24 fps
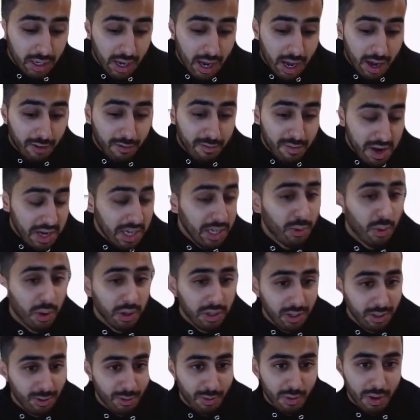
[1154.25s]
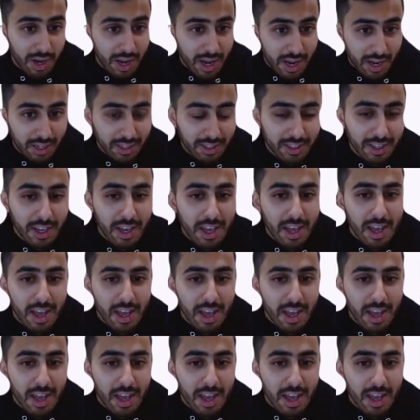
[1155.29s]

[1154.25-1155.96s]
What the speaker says: have many questions we want to ask